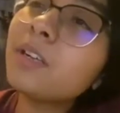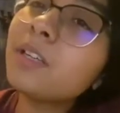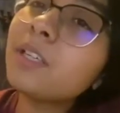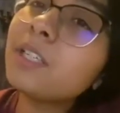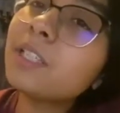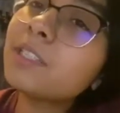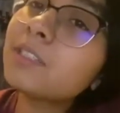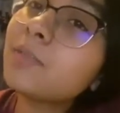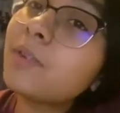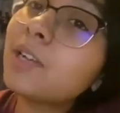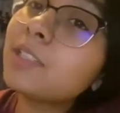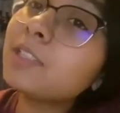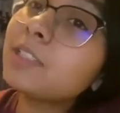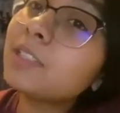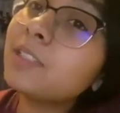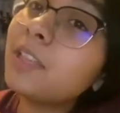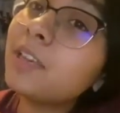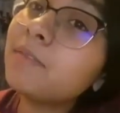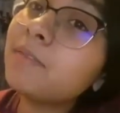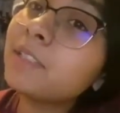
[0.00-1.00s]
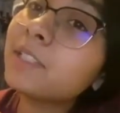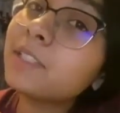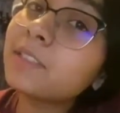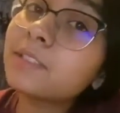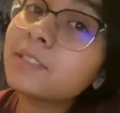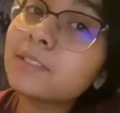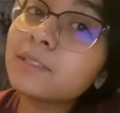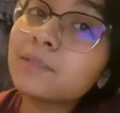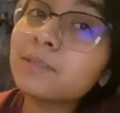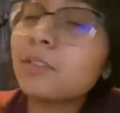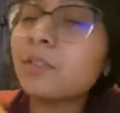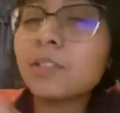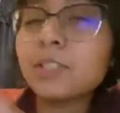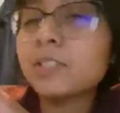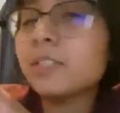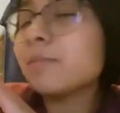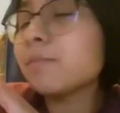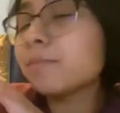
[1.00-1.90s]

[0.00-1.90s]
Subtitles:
it's watching Netflix, or